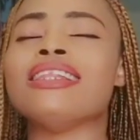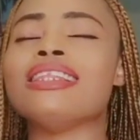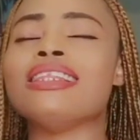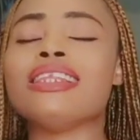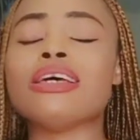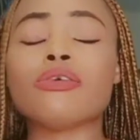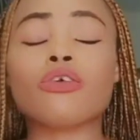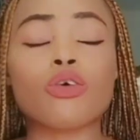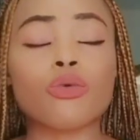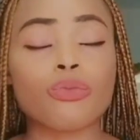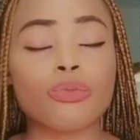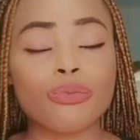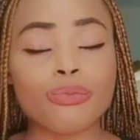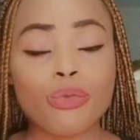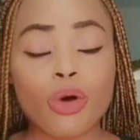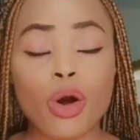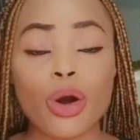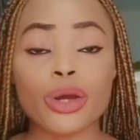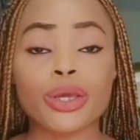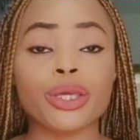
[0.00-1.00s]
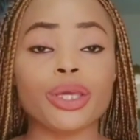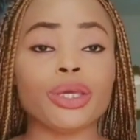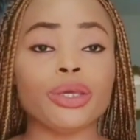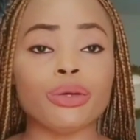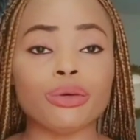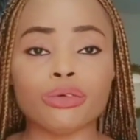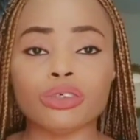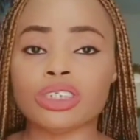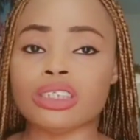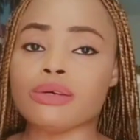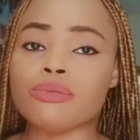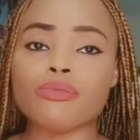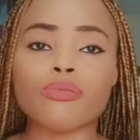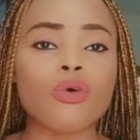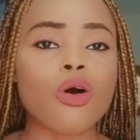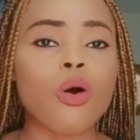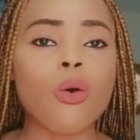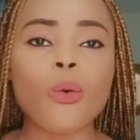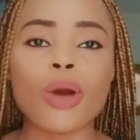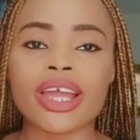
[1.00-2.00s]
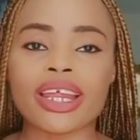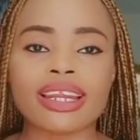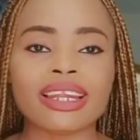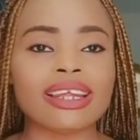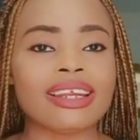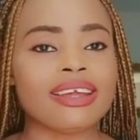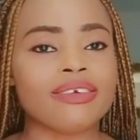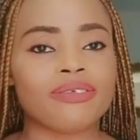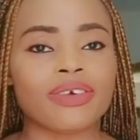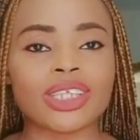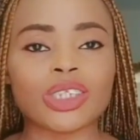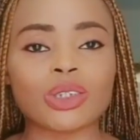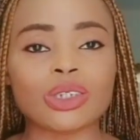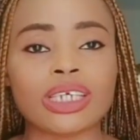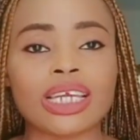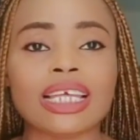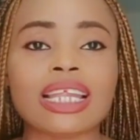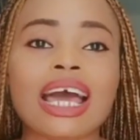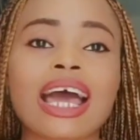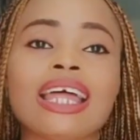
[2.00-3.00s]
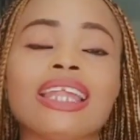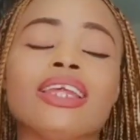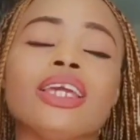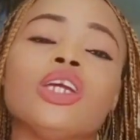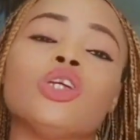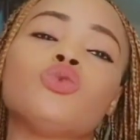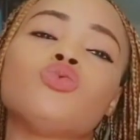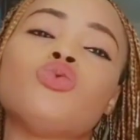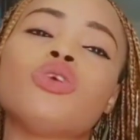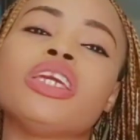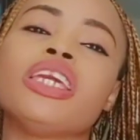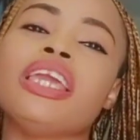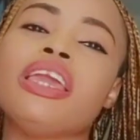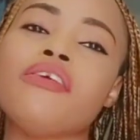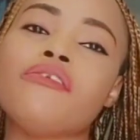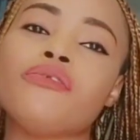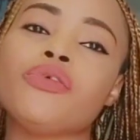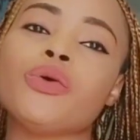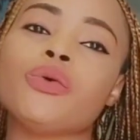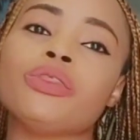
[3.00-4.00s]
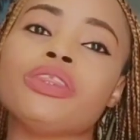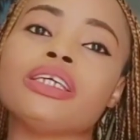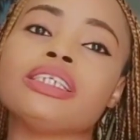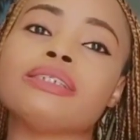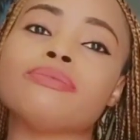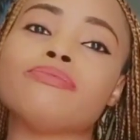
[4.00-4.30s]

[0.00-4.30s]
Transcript: The more you use, the more whitening effect you get, and it will give you this